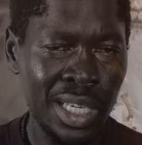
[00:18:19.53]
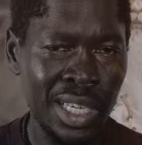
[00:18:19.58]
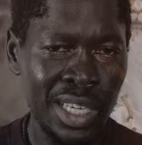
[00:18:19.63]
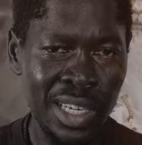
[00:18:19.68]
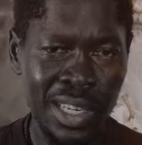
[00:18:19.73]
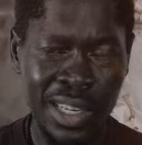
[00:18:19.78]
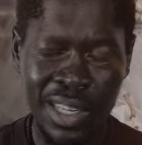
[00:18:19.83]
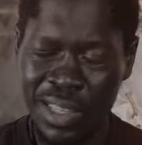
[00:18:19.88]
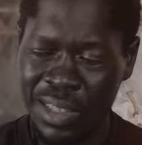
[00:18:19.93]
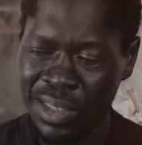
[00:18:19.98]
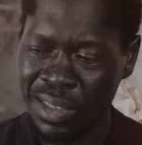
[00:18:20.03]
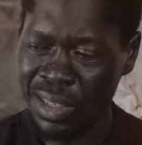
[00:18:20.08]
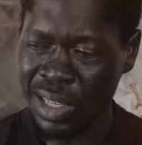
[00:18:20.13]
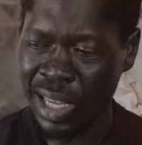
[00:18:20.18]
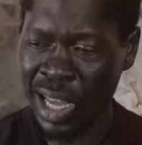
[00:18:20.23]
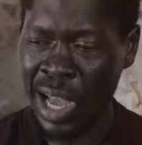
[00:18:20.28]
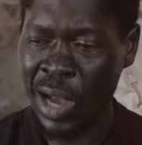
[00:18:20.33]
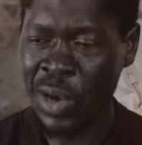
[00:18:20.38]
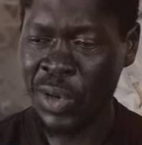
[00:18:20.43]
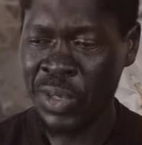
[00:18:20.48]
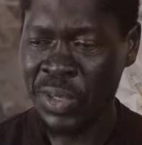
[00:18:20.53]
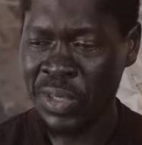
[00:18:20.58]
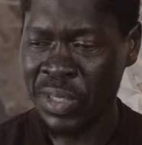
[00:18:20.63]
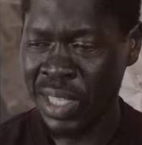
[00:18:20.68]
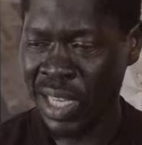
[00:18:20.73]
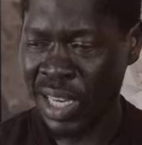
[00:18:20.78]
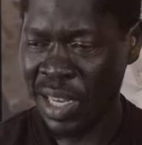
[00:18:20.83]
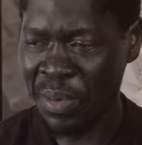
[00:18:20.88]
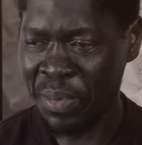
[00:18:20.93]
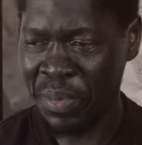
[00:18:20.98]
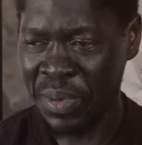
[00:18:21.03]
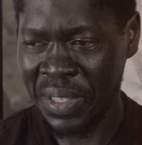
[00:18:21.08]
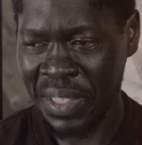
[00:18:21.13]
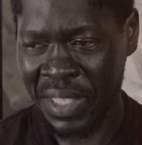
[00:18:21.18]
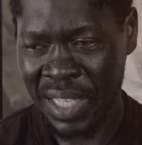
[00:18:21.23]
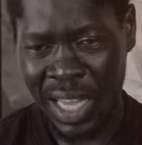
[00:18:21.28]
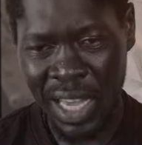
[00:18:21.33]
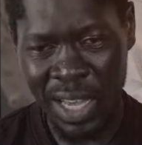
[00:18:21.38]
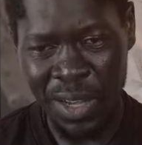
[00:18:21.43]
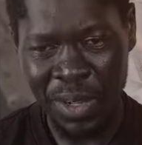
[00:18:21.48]
You know, how to sleep is
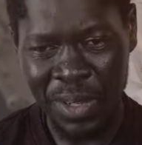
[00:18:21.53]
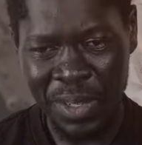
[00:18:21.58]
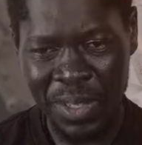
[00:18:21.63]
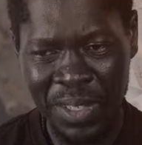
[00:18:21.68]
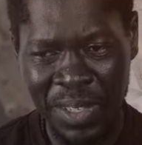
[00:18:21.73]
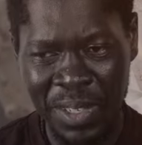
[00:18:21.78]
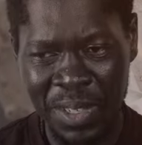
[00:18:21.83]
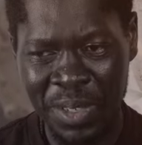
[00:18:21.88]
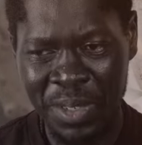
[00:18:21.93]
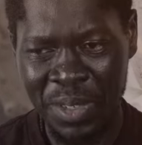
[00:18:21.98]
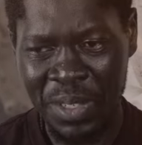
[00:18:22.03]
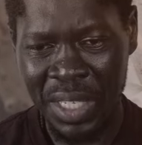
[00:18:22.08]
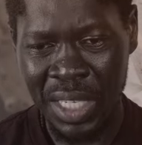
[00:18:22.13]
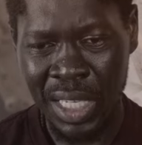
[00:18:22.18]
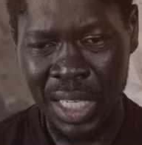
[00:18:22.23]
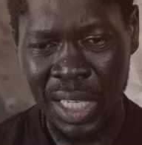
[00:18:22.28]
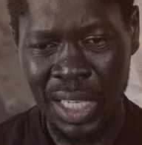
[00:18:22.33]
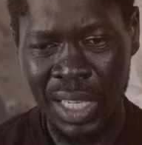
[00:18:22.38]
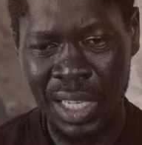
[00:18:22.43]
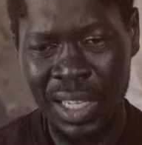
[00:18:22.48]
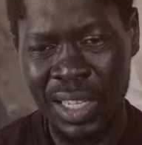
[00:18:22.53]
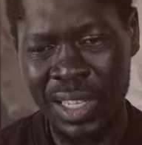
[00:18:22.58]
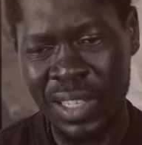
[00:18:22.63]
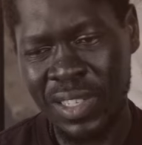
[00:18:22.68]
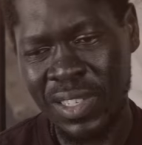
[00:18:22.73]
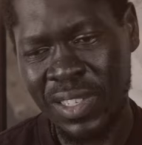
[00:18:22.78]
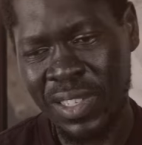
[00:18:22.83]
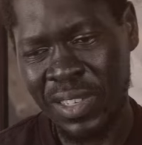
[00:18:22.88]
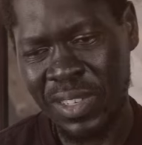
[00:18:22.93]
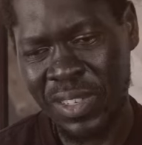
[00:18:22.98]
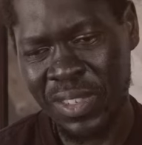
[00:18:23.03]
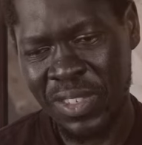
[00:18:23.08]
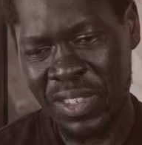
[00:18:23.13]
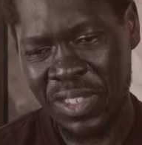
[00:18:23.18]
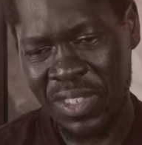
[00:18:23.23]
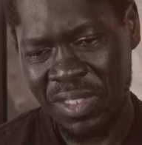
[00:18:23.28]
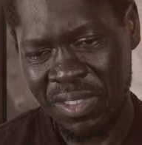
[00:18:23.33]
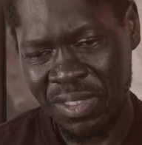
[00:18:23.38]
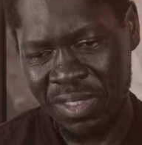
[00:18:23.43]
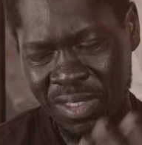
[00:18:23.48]
there also. So
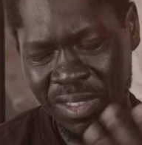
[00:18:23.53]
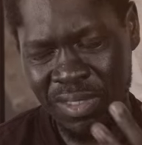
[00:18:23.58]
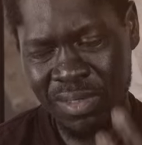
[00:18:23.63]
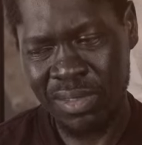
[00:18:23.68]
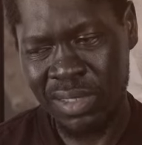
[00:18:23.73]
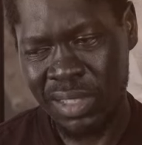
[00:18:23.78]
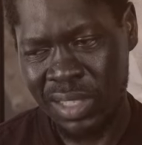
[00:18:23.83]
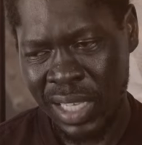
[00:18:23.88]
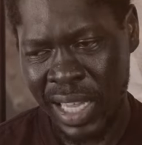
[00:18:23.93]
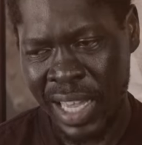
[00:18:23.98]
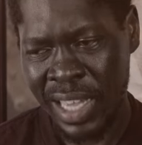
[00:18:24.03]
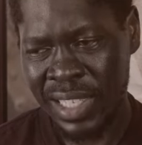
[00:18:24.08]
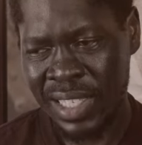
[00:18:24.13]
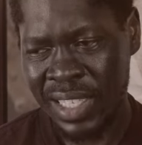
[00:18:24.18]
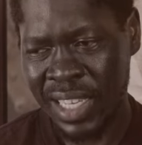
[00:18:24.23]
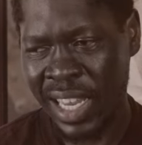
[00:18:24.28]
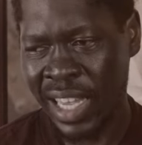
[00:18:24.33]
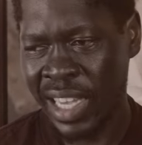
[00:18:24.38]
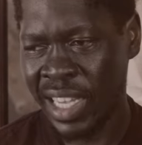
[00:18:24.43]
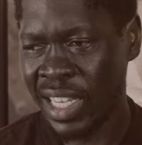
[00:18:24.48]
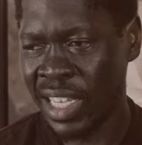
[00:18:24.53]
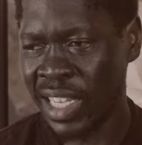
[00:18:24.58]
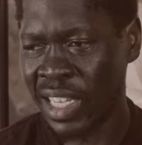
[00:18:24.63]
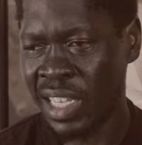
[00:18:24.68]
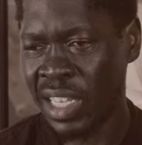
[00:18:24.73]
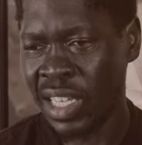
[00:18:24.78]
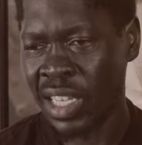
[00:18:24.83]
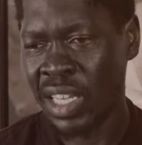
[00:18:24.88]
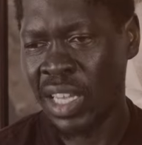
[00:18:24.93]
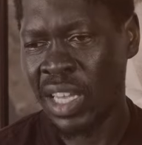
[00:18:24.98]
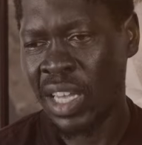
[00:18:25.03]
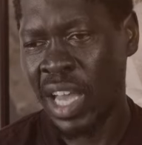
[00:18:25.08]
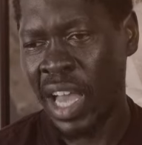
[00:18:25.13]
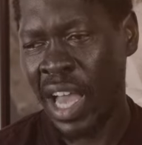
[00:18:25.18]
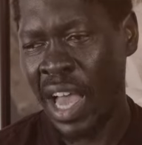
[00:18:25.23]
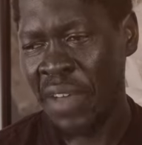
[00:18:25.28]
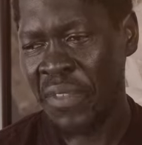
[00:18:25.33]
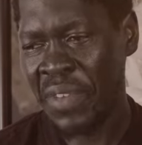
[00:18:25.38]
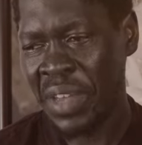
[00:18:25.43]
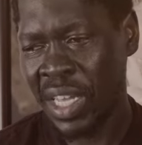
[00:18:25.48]
things like
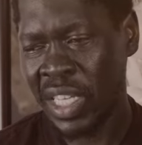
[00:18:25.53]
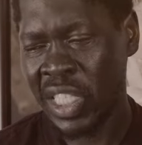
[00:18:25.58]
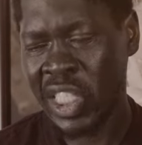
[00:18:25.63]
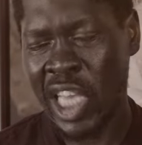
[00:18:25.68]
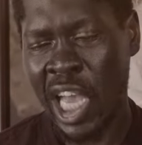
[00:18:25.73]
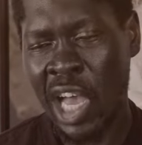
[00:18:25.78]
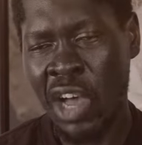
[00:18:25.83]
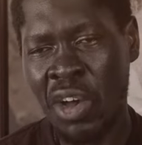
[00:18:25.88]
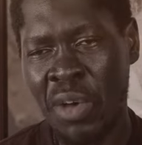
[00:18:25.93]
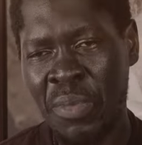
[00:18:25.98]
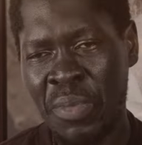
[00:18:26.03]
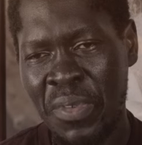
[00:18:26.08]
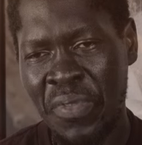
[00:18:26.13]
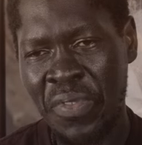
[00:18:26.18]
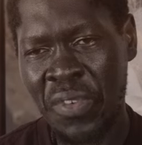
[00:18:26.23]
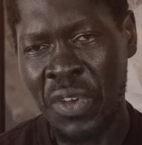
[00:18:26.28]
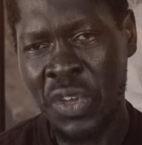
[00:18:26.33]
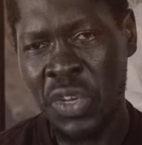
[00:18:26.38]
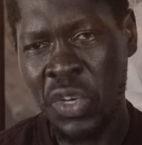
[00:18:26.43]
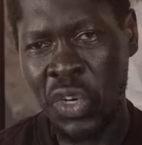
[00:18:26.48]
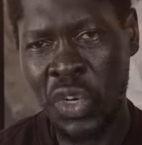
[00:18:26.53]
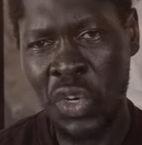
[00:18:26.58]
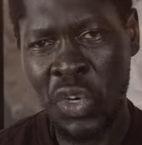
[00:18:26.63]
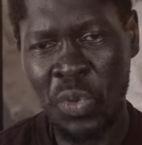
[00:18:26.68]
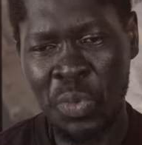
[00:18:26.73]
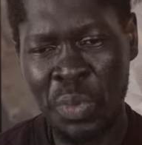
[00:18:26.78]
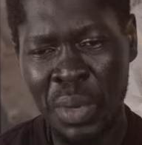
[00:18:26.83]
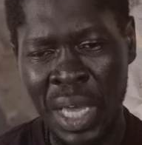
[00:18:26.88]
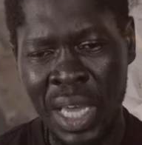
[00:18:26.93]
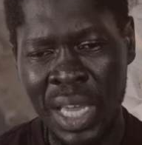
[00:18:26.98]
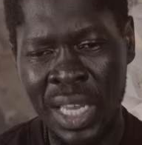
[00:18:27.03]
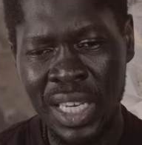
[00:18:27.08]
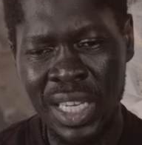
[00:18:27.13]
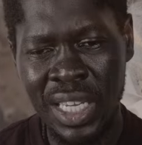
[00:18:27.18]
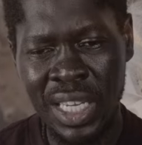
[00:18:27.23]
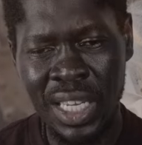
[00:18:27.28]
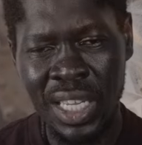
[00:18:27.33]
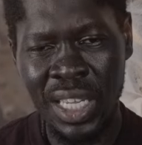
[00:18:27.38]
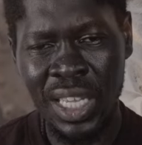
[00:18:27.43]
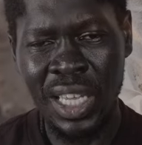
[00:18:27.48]
having a shower before you go to bed,
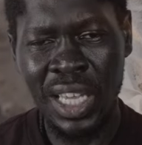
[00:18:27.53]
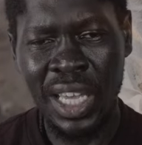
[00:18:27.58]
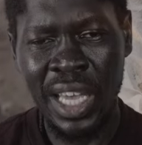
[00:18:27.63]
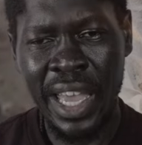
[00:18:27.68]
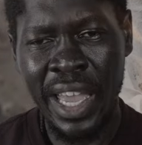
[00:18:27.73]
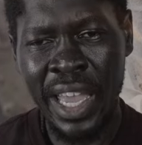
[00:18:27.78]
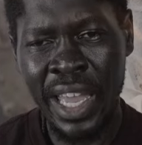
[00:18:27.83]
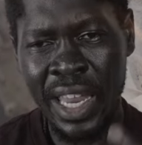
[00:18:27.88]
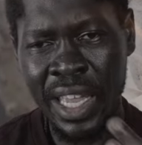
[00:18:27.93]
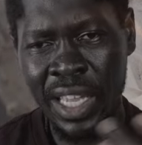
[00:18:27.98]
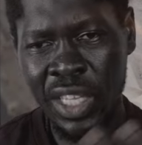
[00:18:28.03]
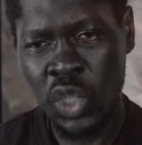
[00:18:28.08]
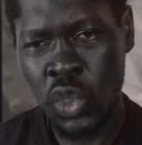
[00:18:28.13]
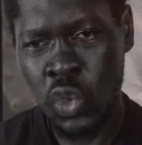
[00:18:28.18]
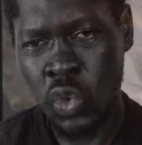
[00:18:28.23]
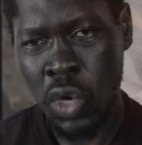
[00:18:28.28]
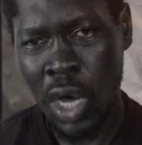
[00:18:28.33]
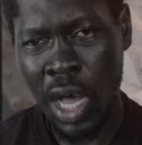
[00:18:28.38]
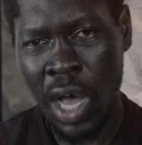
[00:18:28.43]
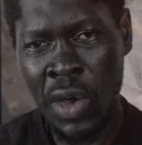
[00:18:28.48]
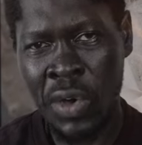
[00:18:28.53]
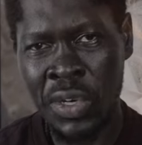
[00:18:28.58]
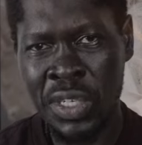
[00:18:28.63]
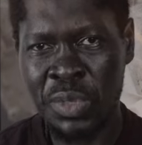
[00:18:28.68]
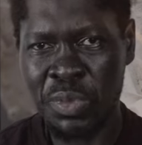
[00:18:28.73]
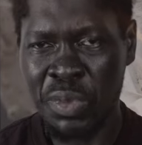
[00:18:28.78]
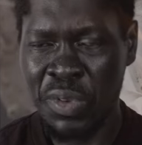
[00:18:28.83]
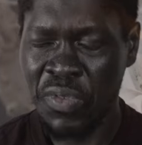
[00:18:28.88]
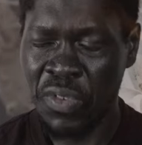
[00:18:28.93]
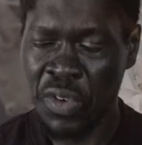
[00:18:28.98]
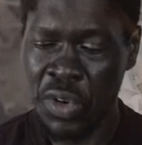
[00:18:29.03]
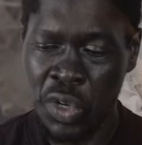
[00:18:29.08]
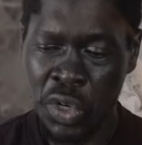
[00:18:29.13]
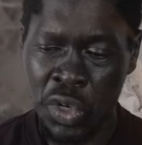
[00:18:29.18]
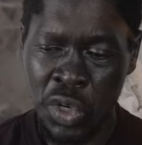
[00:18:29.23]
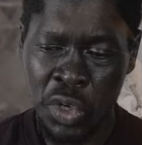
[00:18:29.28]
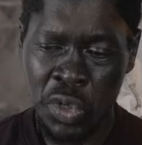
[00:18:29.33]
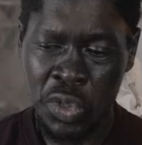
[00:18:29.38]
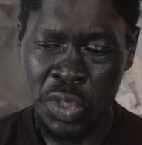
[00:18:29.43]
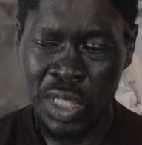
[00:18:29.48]
eating 2 hours before you
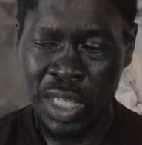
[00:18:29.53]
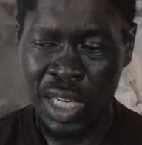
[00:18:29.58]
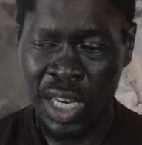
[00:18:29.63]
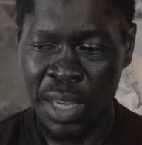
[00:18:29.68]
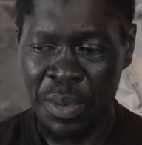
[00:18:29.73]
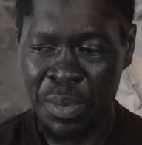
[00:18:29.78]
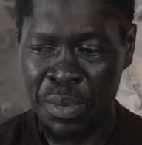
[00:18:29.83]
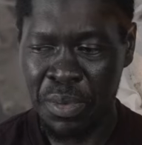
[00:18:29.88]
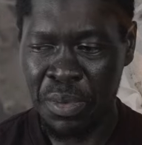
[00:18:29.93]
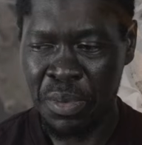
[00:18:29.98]
go to sleep,